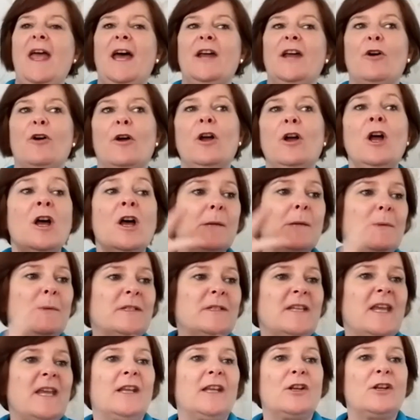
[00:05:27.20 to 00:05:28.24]
or the
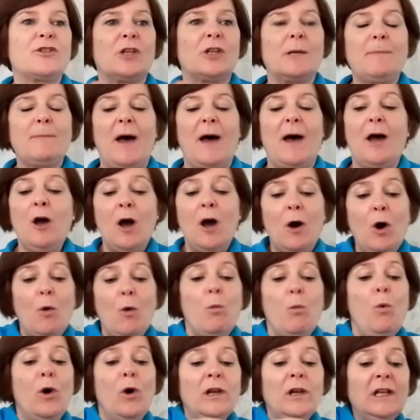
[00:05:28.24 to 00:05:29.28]
potatoes,
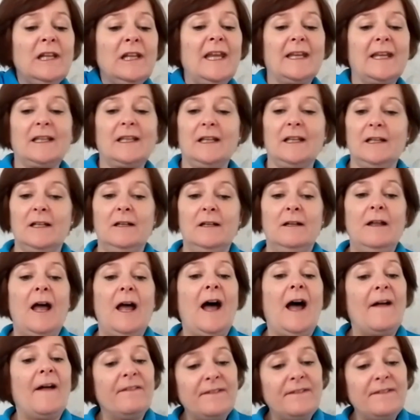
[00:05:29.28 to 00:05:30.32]
one ladle,
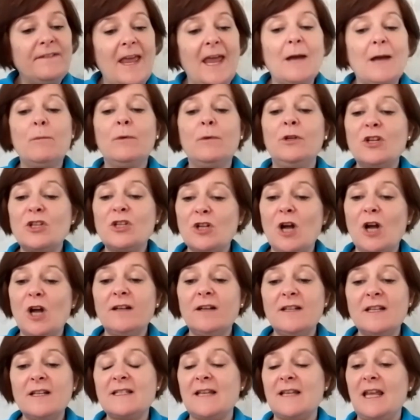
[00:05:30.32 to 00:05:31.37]
and then when you start
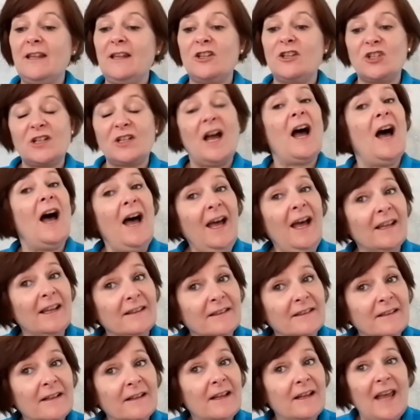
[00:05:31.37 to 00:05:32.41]
to see that you
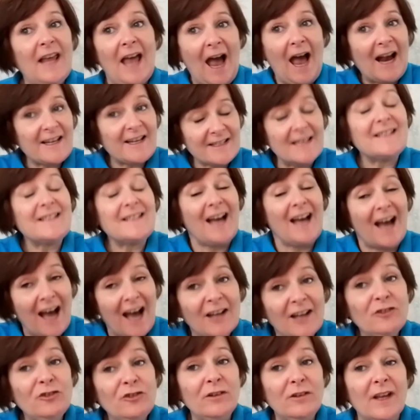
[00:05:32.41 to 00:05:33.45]
can
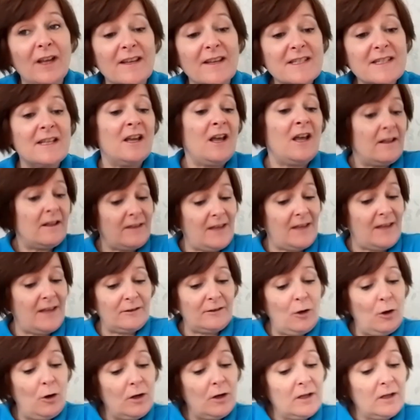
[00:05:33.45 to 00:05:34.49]
do this, then
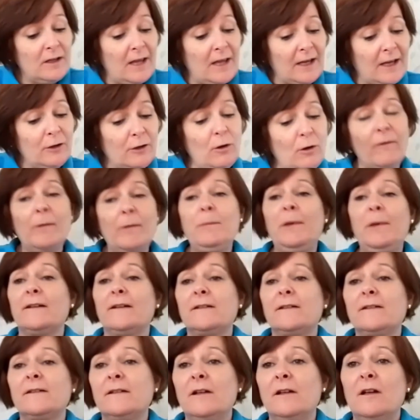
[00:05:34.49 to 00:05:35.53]
kick it off the
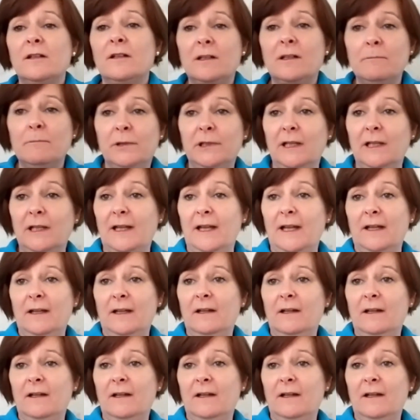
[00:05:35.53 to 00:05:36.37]
plate completely.